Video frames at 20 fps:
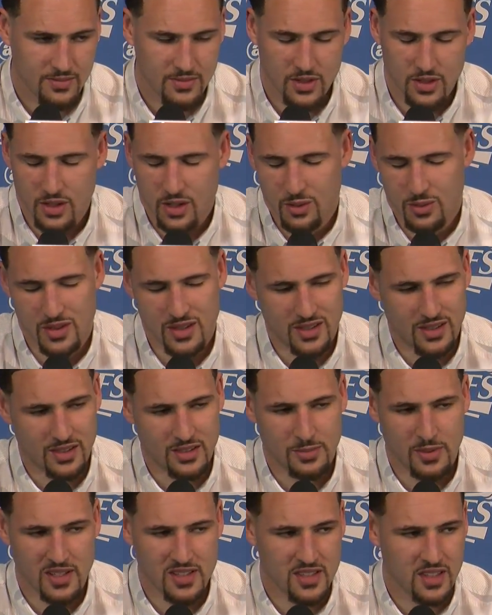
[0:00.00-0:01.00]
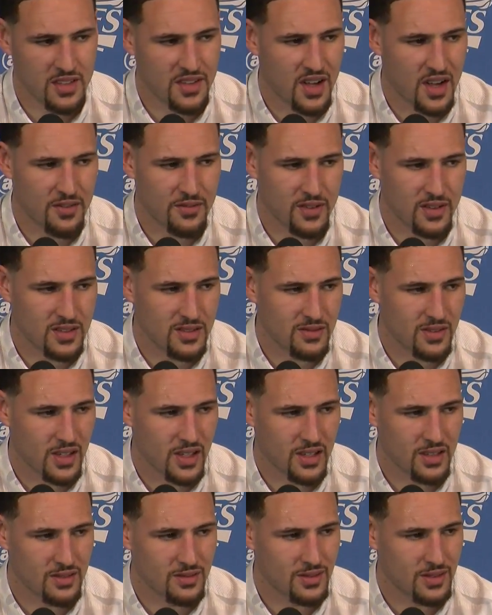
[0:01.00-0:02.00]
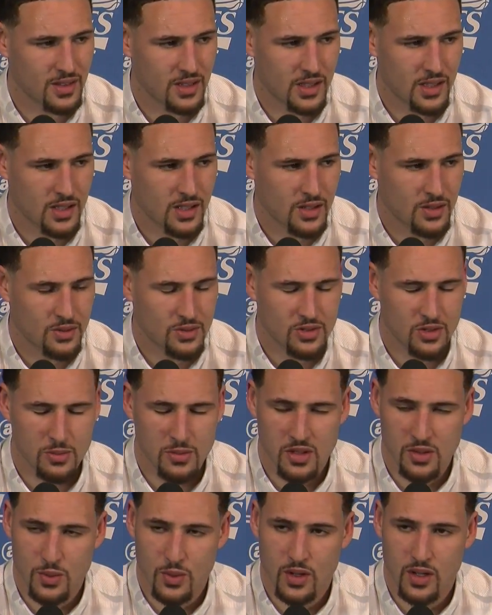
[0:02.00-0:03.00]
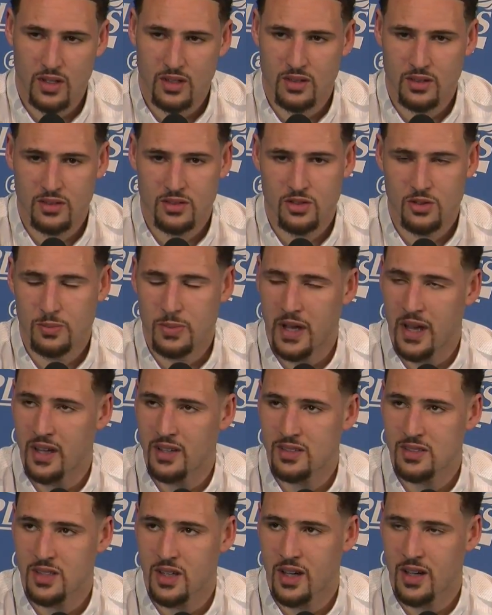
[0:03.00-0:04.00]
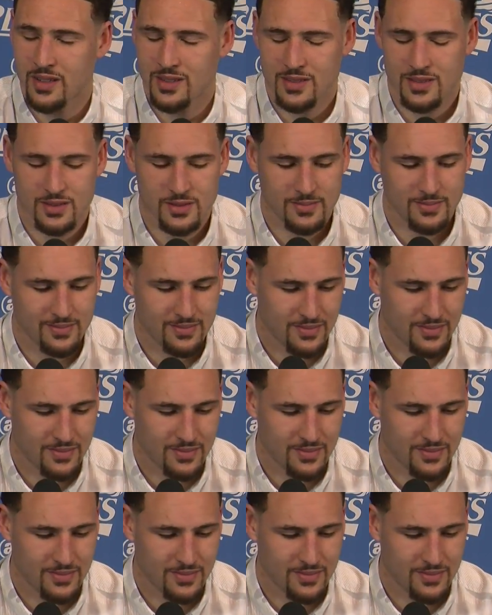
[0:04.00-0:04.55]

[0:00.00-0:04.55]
you know, we especially in the offensive end, too many one or two pass shots,